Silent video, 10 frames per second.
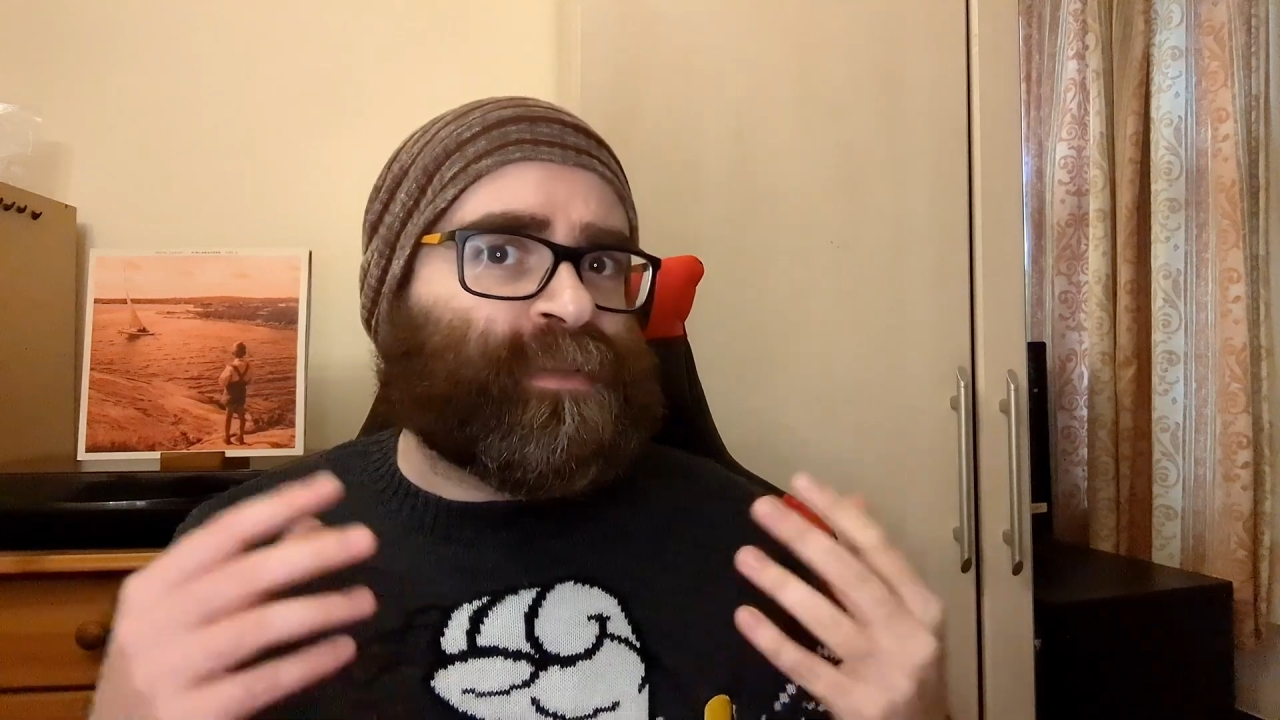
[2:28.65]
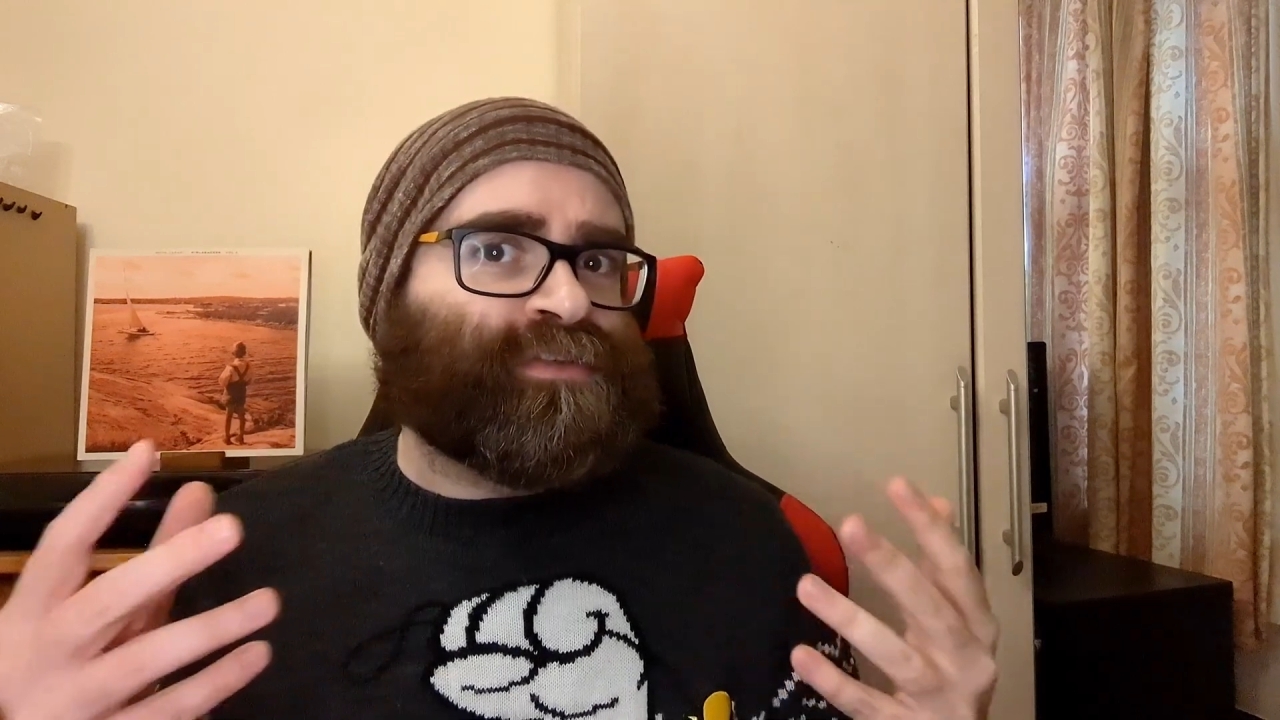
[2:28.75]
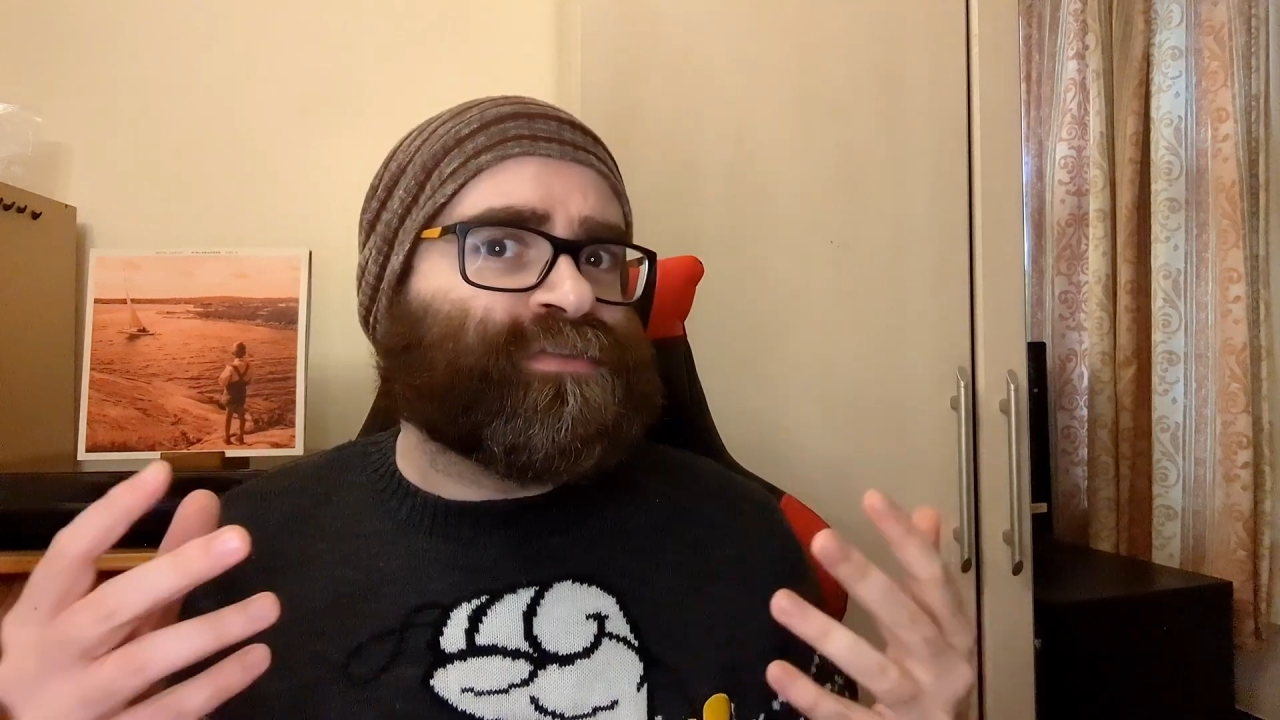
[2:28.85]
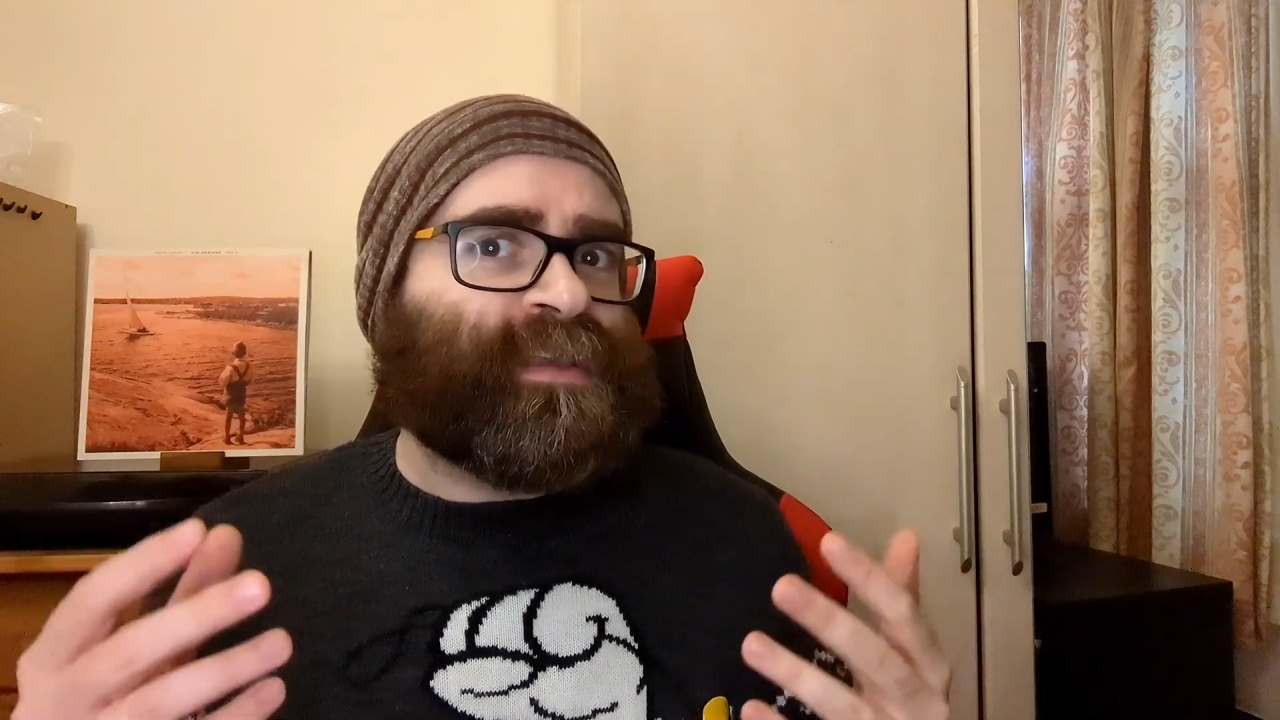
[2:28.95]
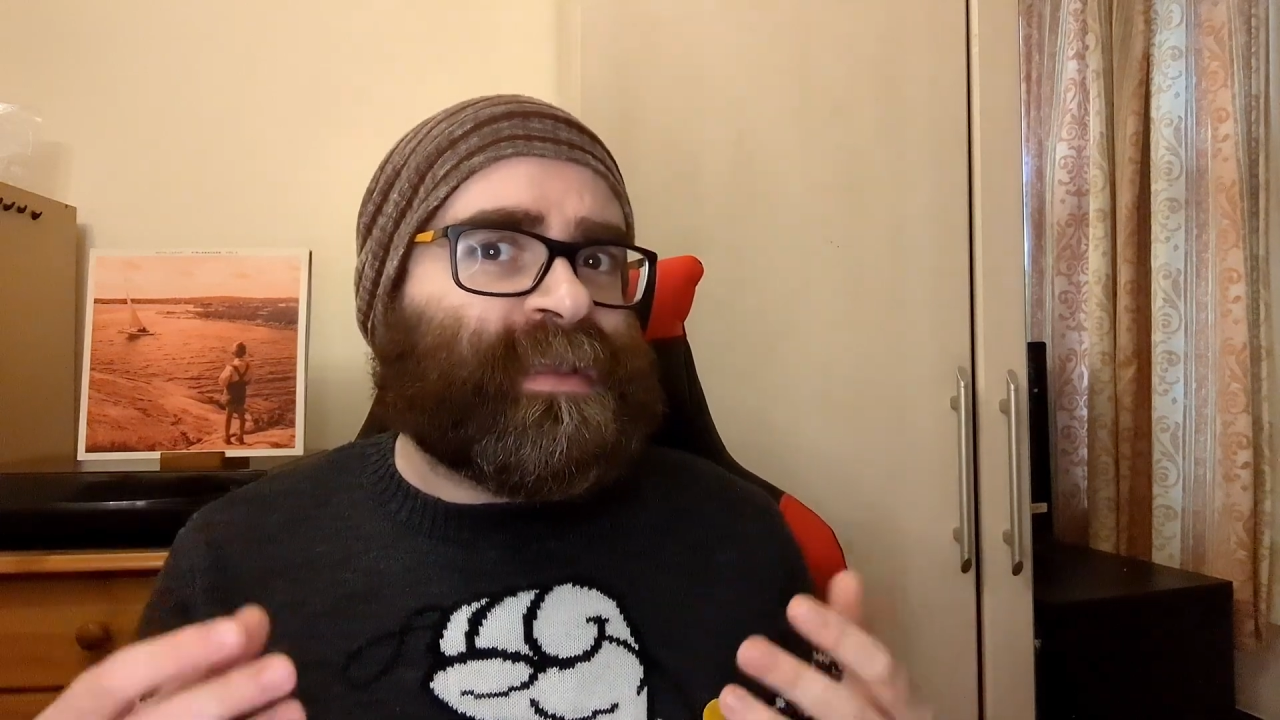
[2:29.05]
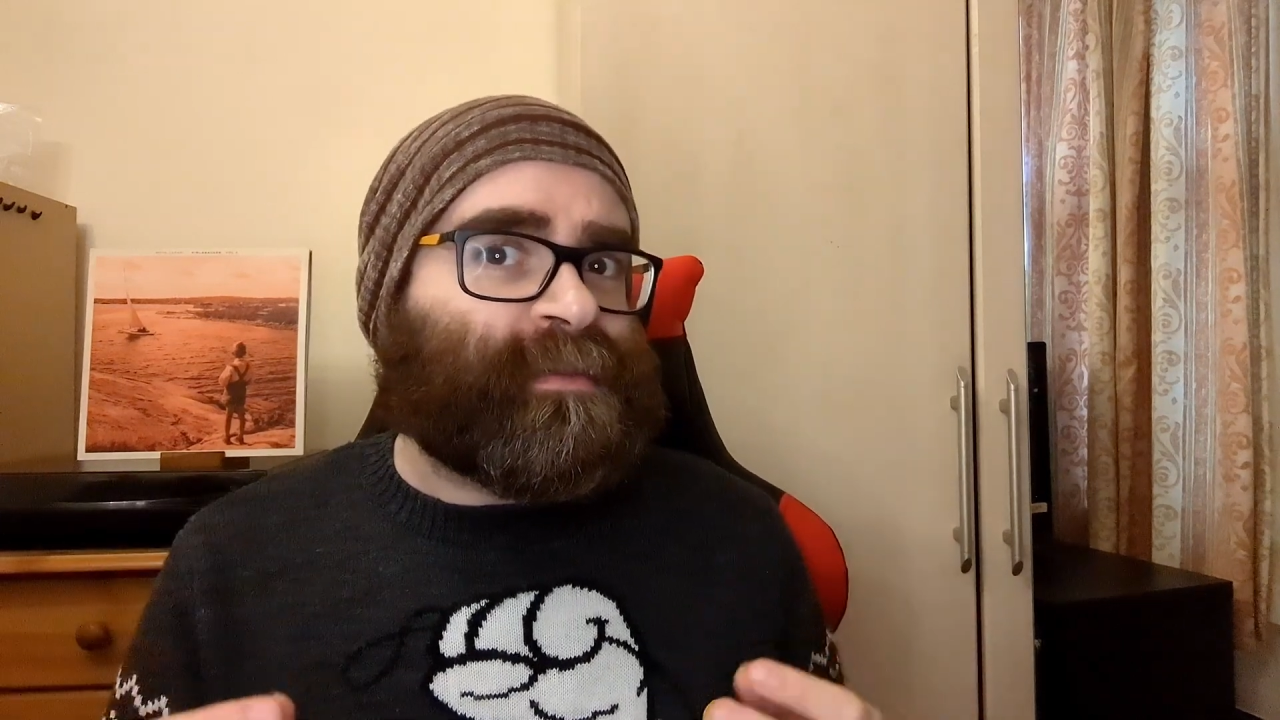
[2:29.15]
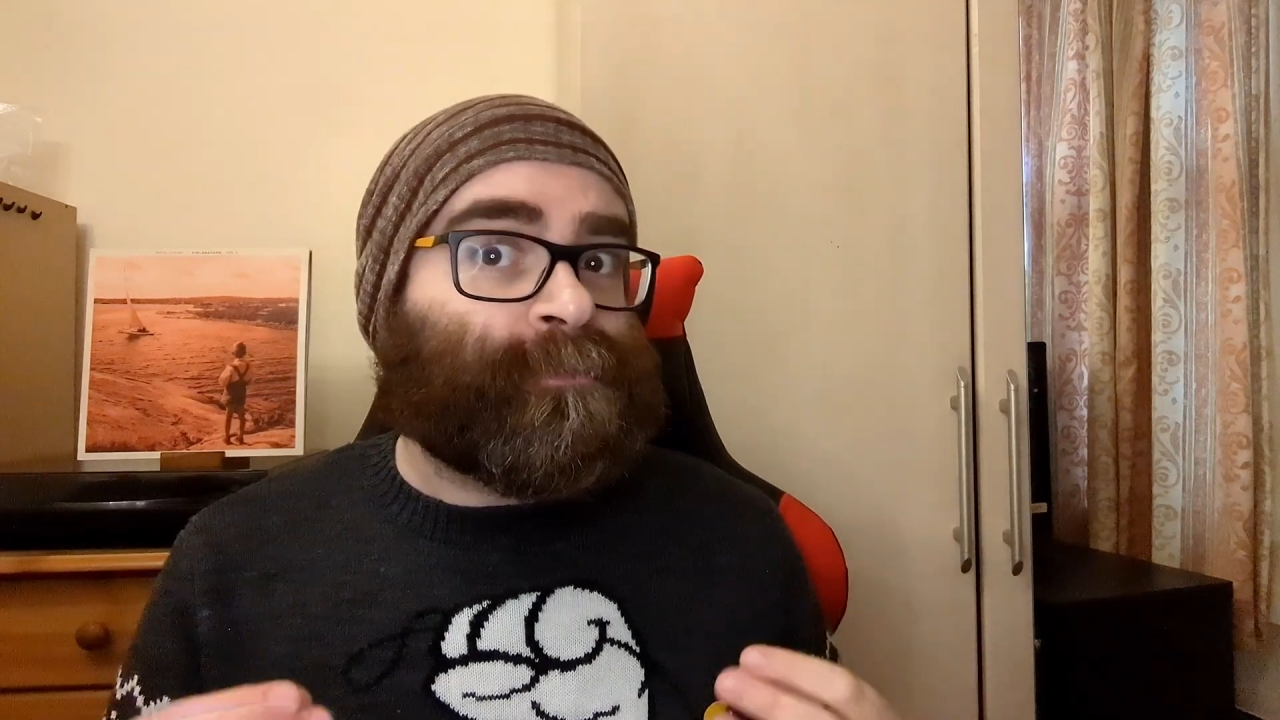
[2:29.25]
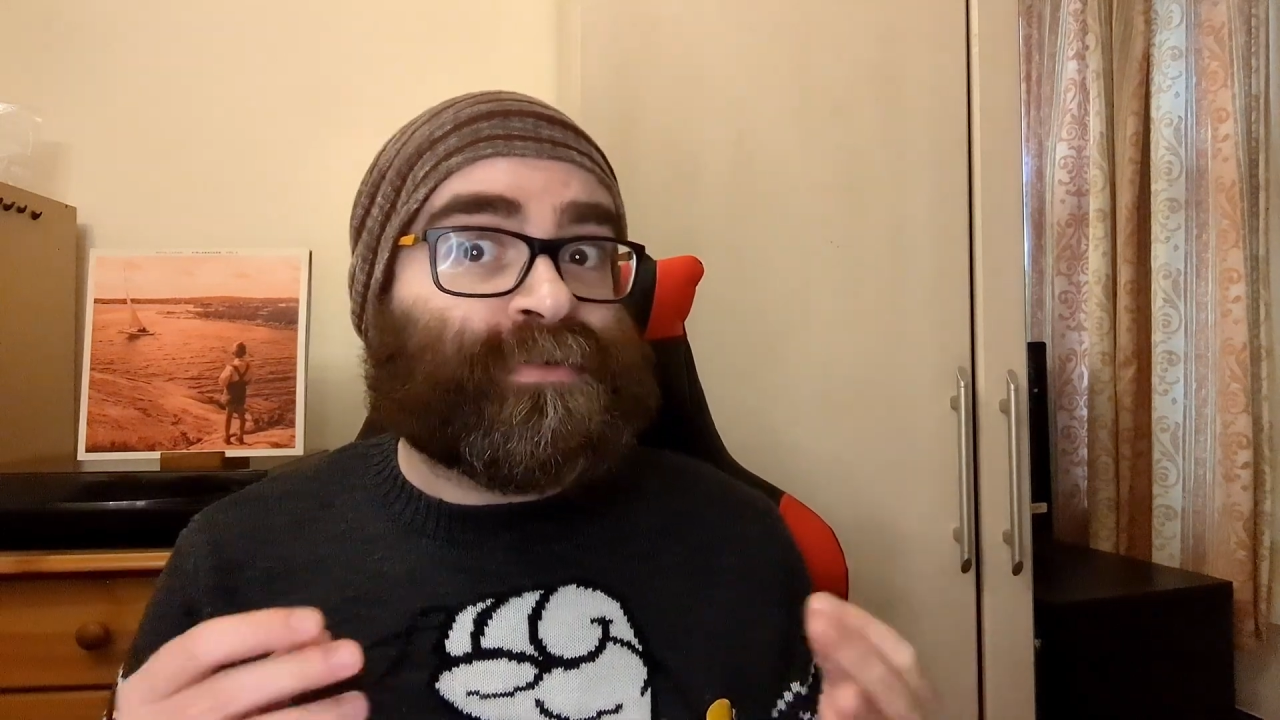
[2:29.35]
sheen,